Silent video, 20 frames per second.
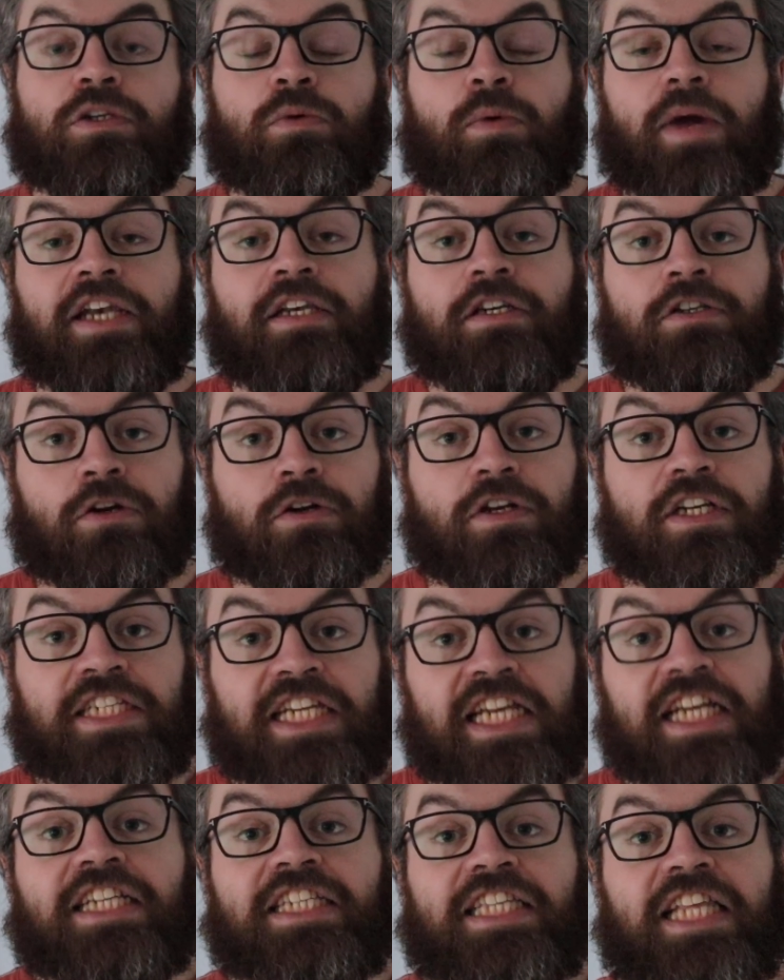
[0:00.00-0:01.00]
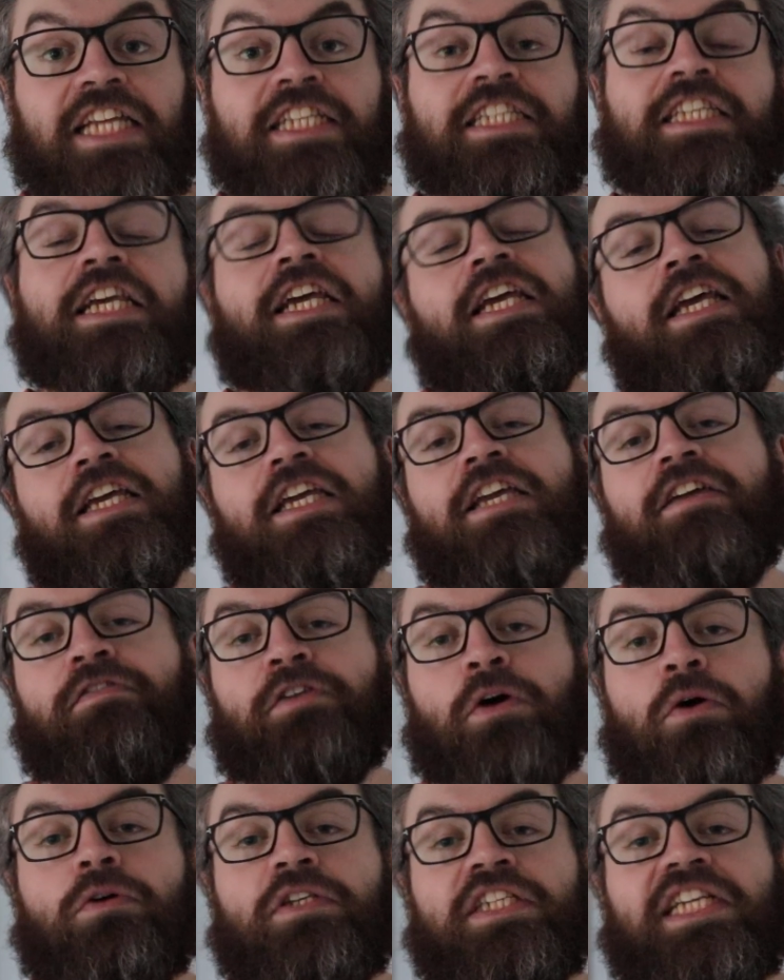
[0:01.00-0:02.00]
And when Douglas hears this, he of
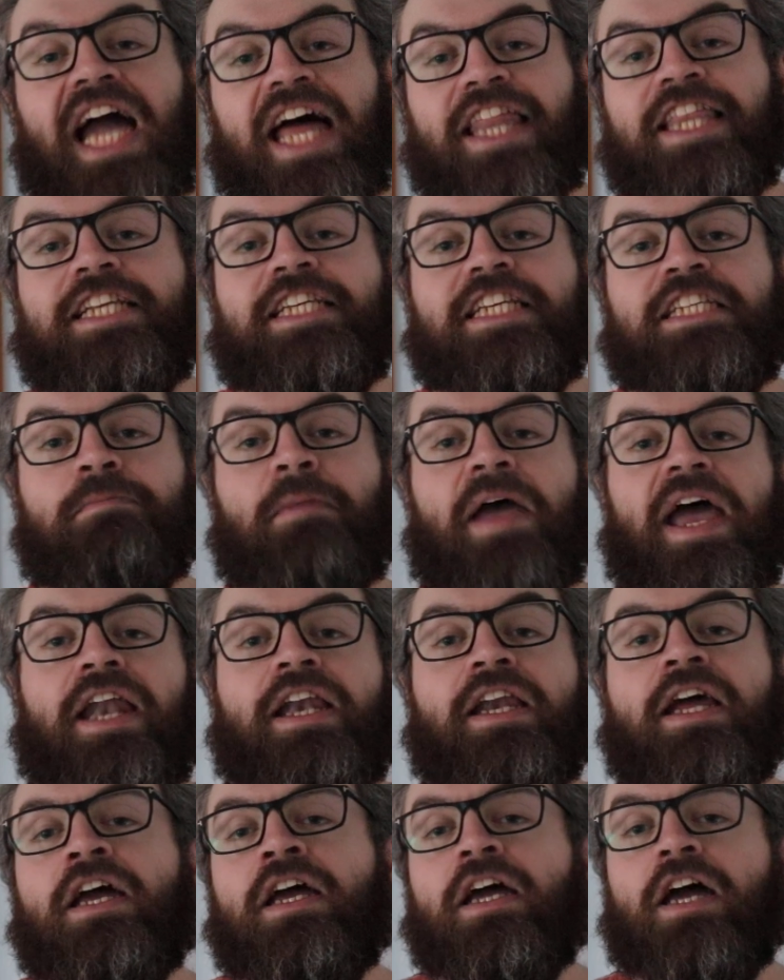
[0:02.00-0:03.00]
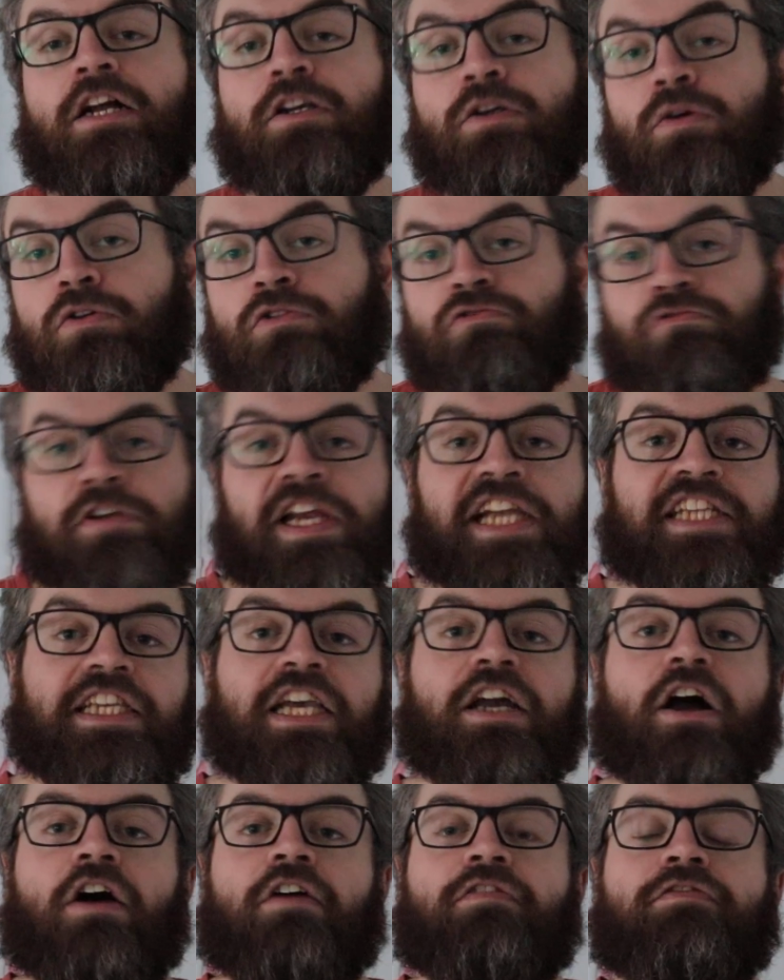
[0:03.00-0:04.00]
course gathers his men and goes
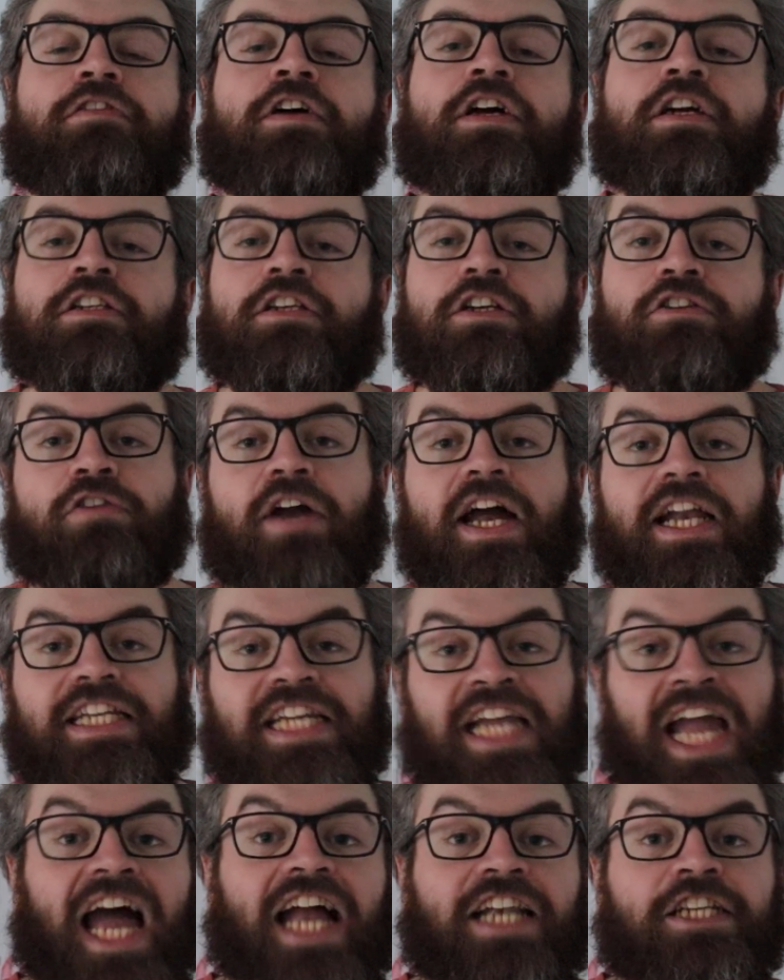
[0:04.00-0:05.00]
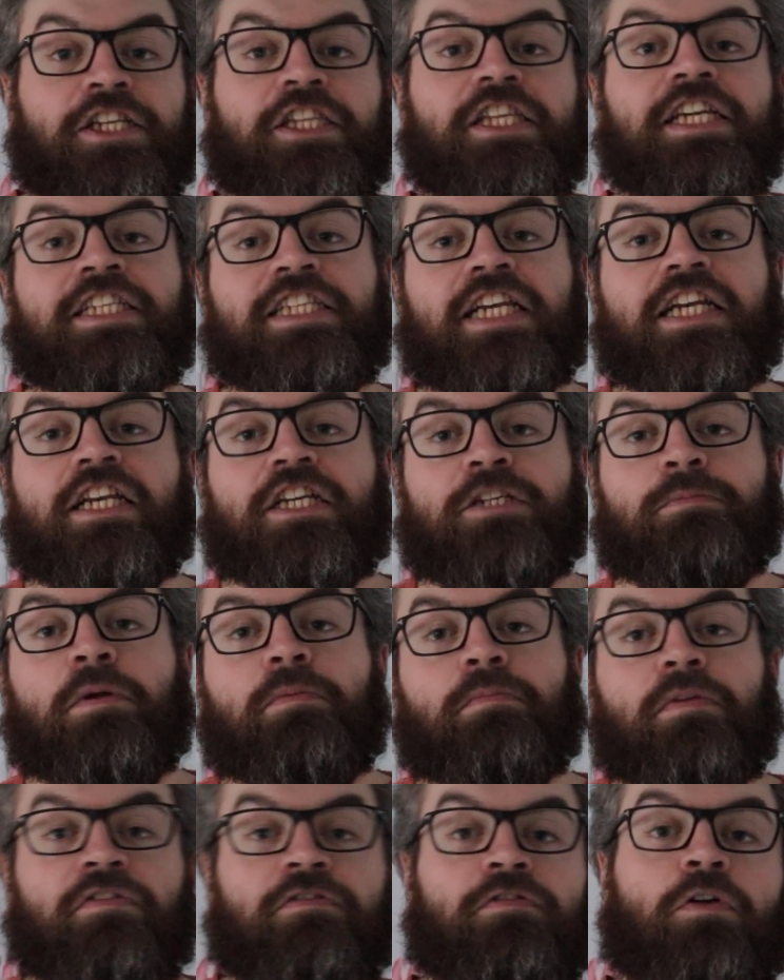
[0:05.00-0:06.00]
racing off to try and catch these
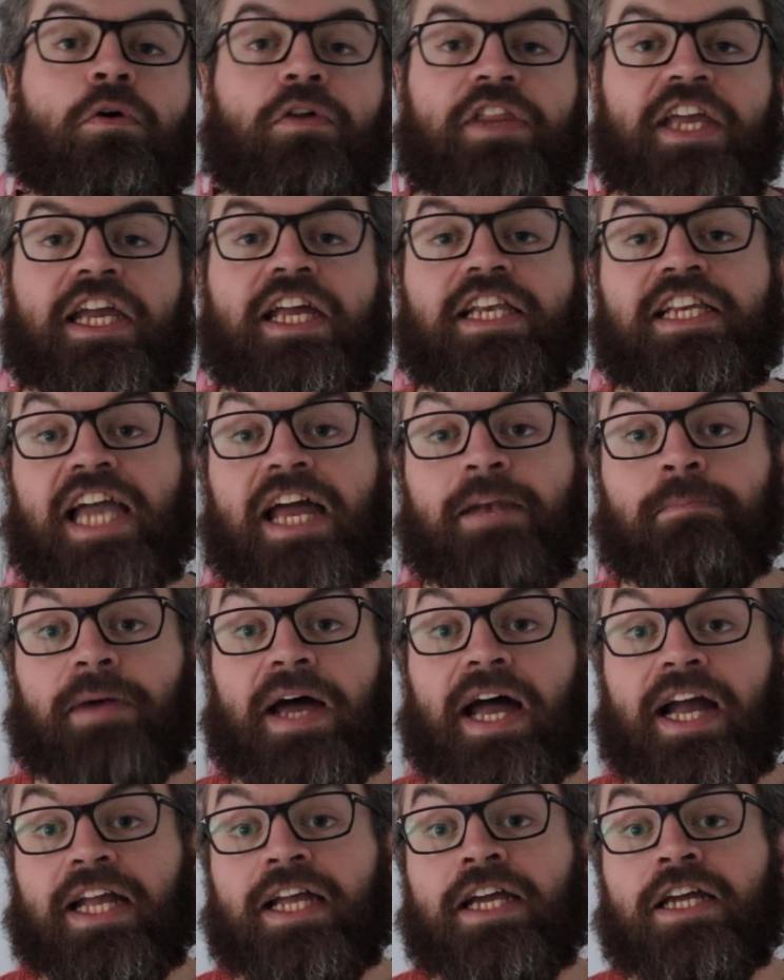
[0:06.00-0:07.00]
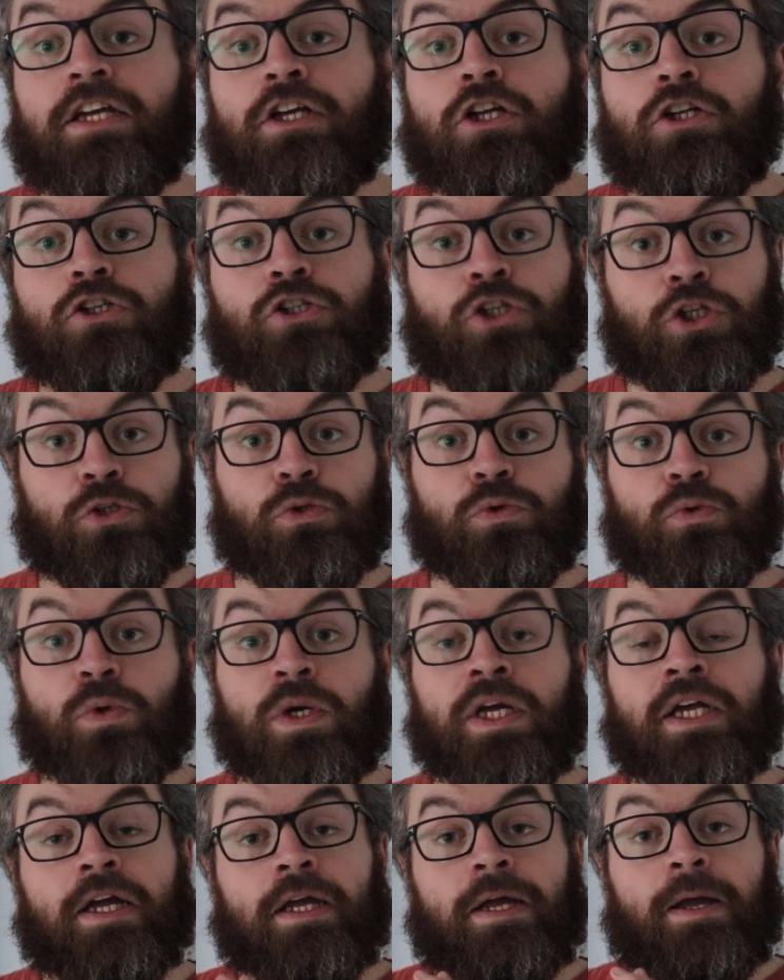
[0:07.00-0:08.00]
Englishmen before they can get back
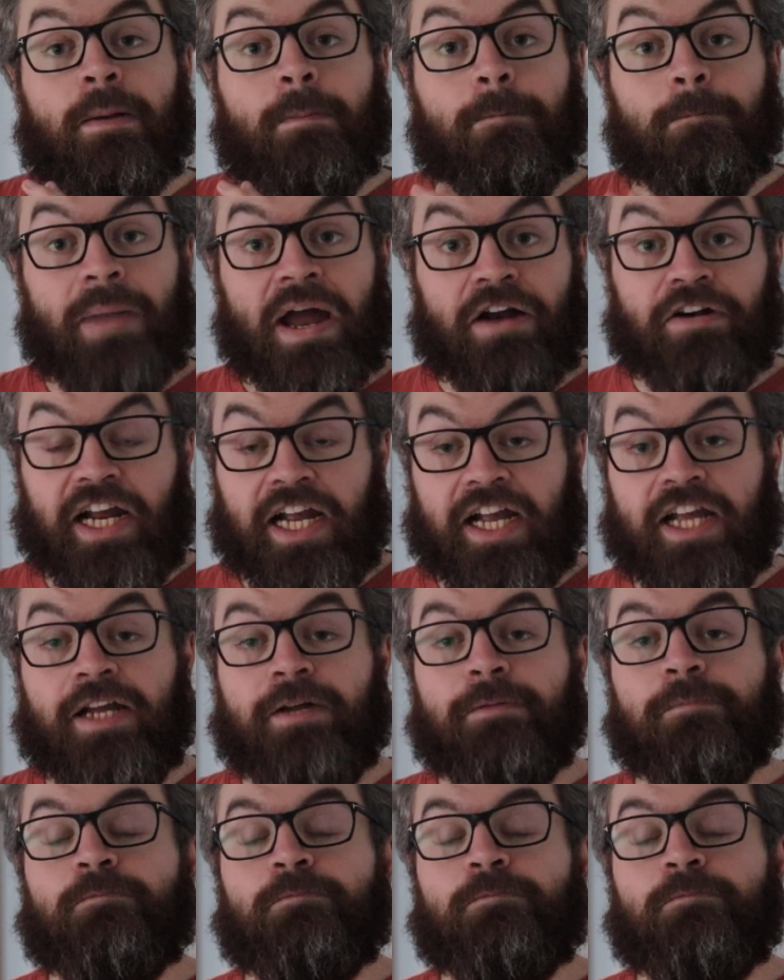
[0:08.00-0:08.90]
to Berwick.